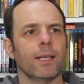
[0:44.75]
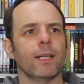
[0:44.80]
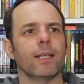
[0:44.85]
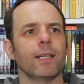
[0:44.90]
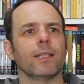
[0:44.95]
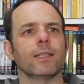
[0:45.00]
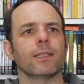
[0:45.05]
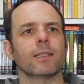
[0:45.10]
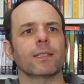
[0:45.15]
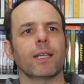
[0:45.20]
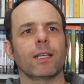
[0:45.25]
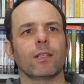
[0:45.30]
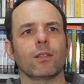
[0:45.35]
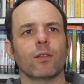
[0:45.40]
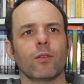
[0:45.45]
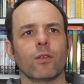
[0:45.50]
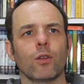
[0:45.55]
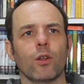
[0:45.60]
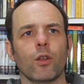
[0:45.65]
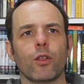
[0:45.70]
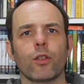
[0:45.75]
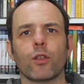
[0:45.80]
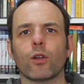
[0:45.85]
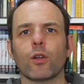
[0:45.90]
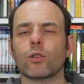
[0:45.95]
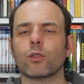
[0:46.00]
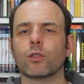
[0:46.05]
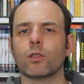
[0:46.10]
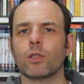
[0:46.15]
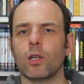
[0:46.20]
It's kind of the
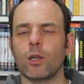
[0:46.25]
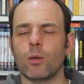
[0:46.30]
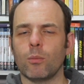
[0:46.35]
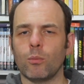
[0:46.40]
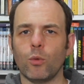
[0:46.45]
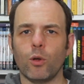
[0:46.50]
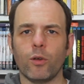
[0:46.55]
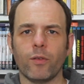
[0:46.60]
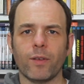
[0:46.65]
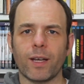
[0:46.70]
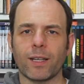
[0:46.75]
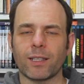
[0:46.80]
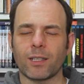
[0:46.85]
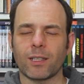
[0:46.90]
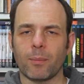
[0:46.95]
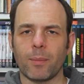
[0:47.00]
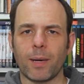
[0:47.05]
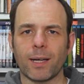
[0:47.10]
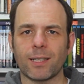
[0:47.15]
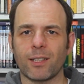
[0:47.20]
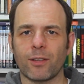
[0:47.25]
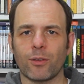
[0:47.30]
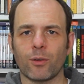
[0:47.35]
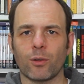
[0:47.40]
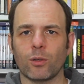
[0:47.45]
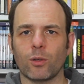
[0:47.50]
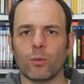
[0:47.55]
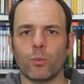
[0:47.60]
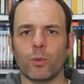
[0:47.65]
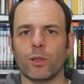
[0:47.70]
third movie in a
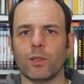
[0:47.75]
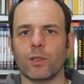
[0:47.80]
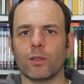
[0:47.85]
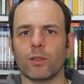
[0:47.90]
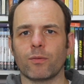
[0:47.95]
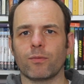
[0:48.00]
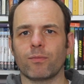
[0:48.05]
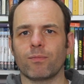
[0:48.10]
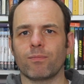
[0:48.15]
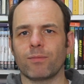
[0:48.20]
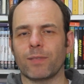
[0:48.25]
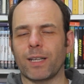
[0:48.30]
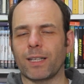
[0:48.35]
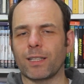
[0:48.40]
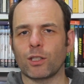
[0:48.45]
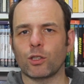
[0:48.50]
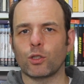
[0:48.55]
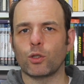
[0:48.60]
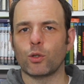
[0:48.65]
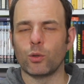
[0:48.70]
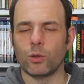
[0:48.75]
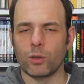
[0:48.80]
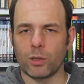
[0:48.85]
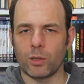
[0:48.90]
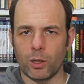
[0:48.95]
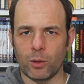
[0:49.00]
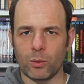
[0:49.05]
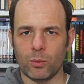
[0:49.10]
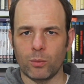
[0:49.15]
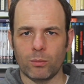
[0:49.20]
marathon where you're kind of tuned
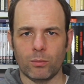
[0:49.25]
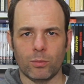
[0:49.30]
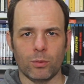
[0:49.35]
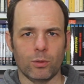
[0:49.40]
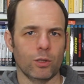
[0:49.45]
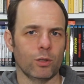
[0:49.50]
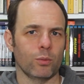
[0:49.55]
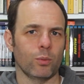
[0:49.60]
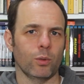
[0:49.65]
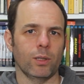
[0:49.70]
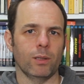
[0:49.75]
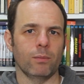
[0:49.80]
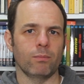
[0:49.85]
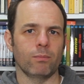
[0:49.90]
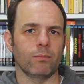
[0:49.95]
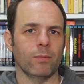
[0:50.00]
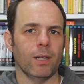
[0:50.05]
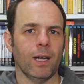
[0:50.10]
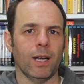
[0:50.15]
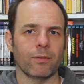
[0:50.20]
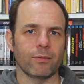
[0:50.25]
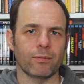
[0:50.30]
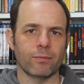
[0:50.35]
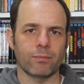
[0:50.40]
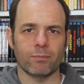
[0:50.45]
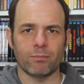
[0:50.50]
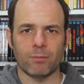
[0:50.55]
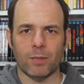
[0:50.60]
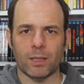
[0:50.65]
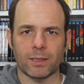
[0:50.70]
out, you just want to have
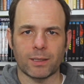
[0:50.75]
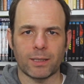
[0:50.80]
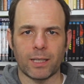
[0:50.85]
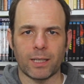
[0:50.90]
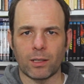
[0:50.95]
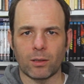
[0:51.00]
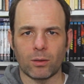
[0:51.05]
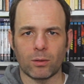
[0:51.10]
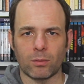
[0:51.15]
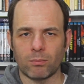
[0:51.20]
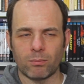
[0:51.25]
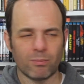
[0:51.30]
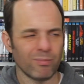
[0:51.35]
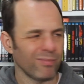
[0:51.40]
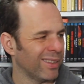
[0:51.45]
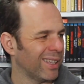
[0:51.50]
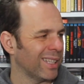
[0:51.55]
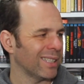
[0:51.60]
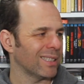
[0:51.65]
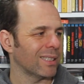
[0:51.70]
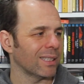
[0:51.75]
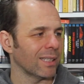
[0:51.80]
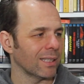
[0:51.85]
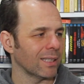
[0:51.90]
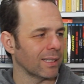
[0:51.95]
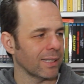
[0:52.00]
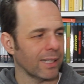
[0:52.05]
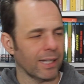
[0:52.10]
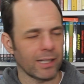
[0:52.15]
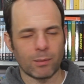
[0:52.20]
a giggle. This
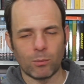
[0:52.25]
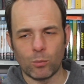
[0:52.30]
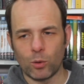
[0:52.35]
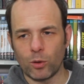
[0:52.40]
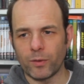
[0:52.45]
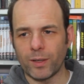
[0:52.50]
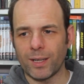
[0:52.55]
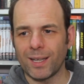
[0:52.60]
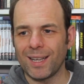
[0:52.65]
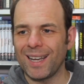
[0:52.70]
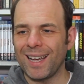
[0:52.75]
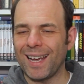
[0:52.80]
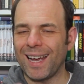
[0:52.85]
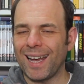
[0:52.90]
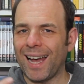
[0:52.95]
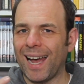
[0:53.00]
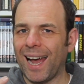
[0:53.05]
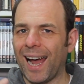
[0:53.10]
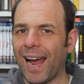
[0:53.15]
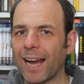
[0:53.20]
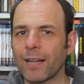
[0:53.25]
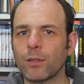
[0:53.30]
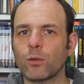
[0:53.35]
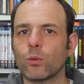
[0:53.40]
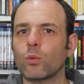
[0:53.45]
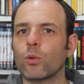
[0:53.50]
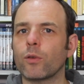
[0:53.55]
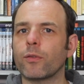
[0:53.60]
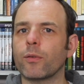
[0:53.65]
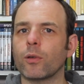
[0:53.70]
is the kind of movie. I
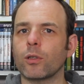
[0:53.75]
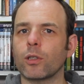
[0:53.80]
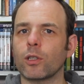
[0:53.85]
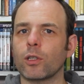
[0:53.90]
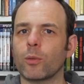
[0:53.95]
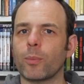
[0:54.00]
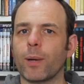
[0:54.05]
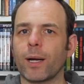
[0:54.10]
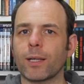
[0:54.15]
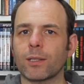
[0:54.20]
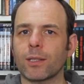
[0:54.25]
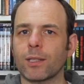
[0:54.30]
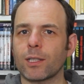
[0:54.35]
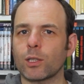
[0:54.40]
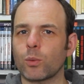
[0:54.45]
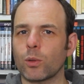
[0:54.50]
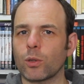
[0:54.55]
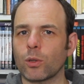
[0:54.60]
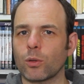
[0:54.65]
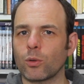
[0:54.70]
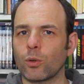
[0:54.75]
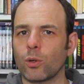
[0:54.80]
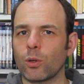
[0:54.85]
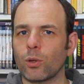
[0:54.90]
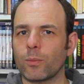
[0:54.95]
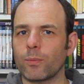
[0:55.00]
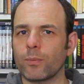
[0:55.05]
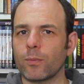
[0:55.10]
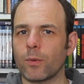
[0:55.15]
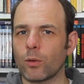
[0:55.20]
don't know if I'm going to go back to this one or
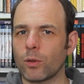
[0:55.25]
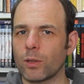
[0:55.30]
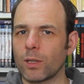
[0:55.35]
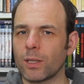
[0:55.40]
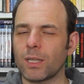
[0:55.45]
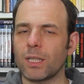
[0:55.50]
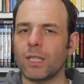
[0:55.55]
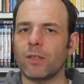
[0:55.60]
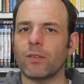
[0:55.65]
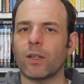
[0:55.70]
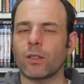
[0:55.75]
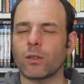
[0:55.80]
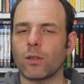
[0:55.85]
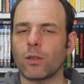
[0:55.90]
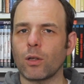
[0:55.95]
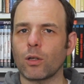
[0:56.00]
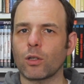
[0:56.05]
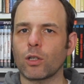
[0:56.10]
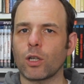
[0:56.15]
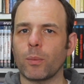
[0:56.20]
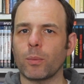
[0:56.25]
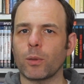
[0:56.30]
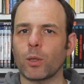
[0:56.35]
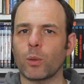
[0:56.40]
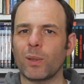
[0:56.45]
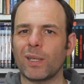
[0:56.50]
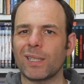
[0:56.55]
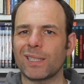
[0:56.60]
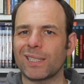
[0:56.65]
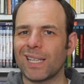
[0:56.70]
not. I'm going to leave it another couple
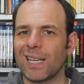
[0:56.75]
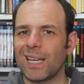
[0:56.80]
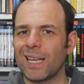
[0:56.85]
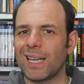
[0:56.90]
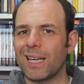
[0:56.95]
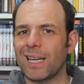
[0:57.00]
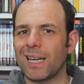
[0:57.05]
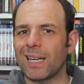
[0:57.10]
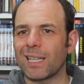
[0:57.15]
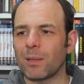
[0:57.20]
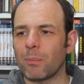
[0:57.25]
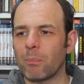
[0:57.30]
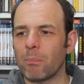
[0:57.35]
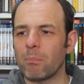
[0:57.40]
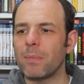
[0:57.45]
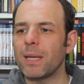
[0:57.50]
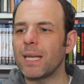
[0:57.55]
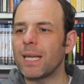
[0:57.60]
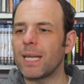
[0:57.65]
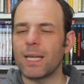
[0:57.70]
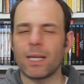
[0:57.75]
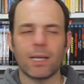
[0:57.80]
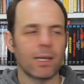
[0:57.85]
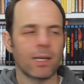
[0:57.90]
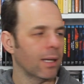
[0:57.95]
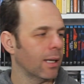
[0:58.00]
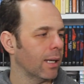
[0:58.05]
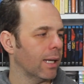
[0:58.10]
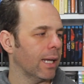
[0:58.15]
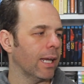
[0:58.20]
of weeks and it may
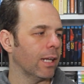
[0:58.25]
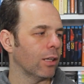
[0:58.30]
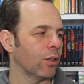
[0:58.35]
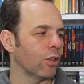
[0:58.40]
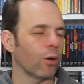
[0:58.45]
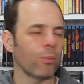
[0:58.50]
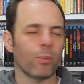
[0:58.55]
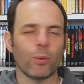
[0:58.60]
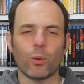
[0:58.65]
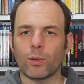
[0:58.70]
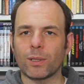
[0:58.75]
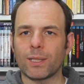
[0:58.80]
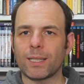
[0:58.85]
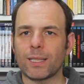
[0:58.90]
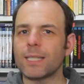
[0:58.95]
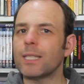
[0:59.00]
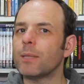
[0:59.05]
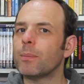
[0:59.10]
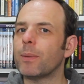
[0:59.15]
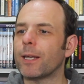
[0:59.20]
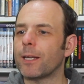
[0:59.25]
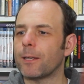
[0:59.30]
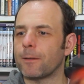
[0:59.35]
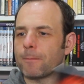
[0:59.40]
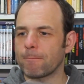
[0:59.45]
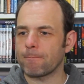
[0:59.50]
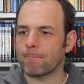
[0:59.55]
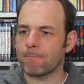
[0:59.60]
end up on eBay.